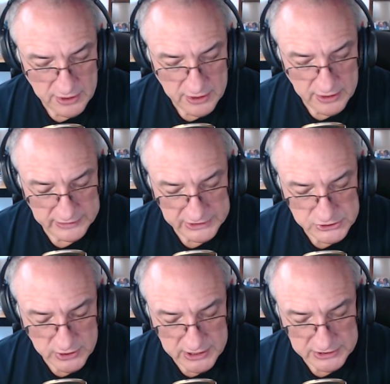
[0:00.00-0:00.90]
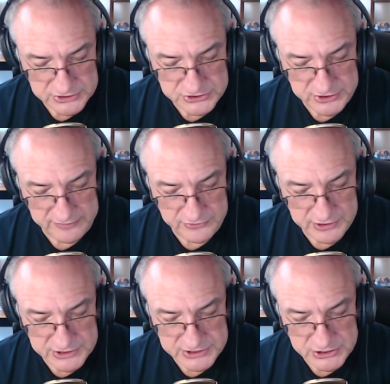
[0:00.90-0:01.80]
Electronic discovery
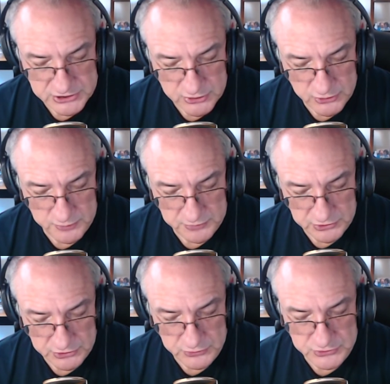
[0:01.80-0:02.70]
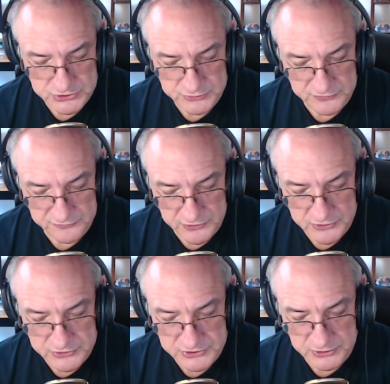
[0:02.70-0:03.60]
is a term used to
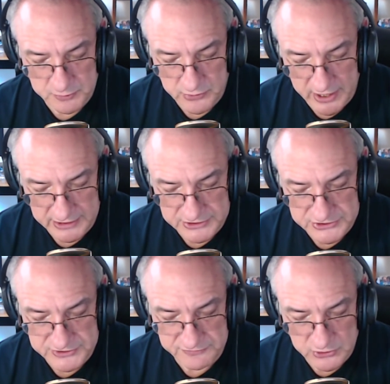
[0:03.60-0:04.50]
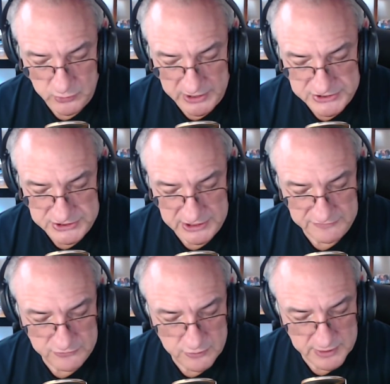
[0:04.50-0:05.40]
refer to the practice of requesting
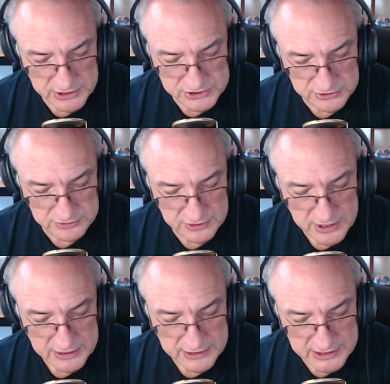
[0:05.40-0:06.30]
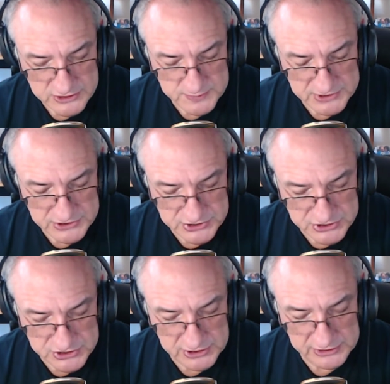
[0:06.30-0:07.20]
information that has been
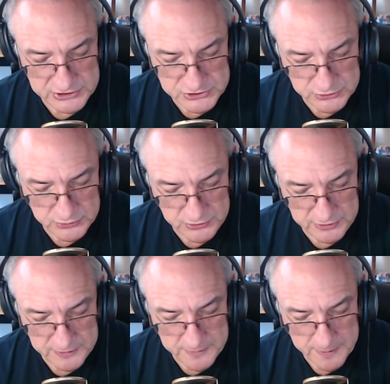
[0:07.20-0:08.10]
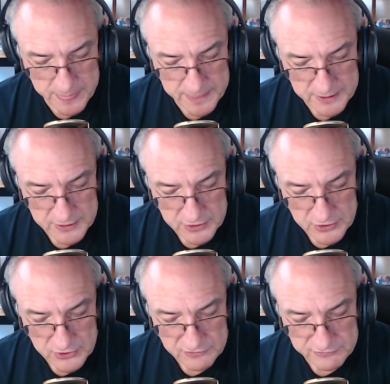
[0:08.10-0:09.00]
digitally stored.
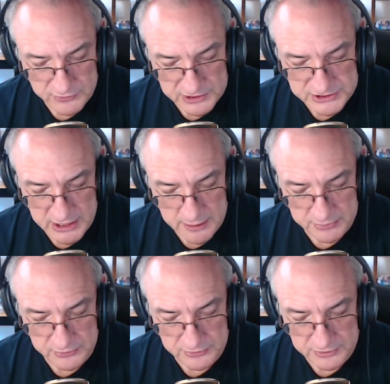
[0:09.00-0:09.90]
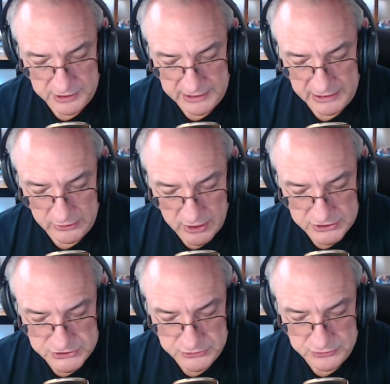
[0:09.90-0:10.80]
For example, in a
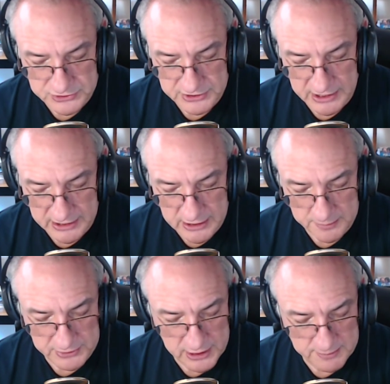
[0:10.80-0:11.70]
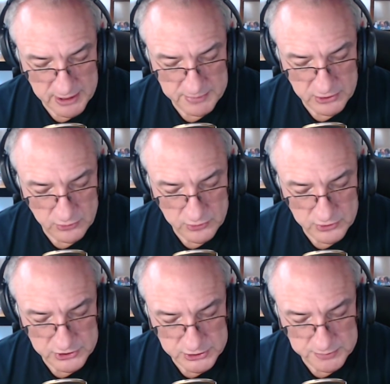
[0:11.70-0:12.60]
lawsuit, a company may be
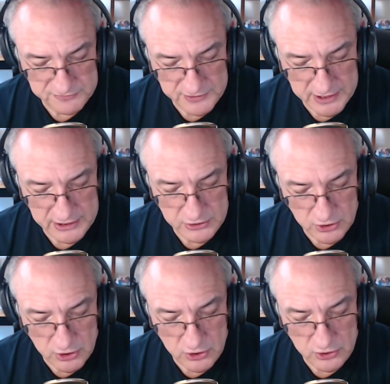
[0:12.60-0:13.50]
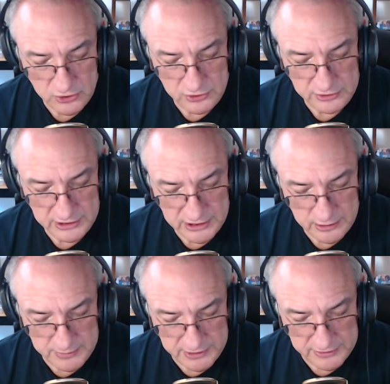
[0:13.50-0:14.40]
ordered to provide all
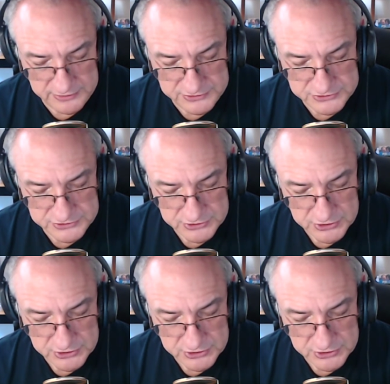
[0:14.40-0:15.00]
emails